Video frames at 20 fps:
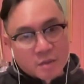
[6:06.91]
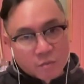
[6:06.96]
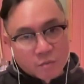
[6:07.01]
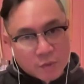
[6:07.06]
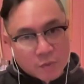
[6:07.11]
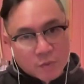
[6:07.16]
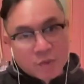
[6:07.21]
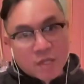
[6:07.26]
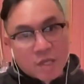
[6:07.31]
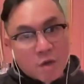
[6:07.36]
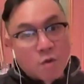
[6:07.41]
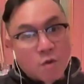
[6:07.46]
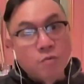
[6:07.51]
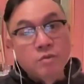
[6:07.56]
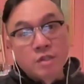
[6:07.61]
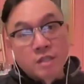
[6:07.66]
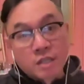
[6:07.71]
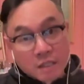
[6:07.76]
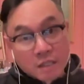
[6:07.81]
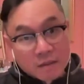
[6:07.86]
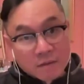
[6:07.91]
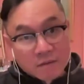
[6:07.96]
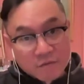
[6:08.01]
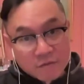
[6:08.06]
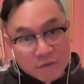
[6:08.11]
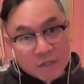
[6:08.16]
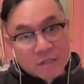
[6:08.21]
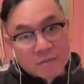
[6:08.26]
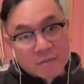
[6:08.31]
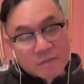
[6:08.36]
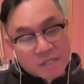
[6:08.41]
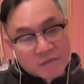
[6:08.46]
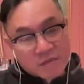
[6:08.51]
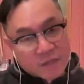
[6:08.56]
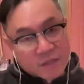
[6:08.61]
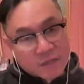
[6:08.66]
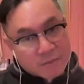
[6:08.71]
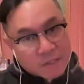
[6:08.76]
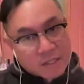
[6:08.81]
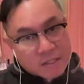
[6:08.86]
and we were the only Vietnamese
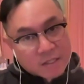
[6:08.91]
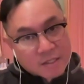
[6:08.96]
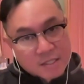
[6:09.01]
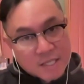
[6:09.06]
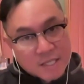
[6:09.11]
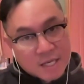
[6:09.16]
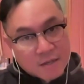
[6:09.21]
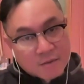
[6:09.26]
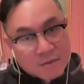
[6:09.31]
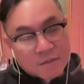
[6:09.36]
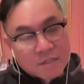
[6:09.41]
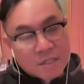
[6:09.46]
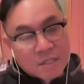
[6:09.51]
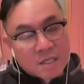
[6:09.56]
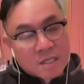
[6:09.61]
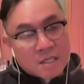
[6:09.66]
family in the town.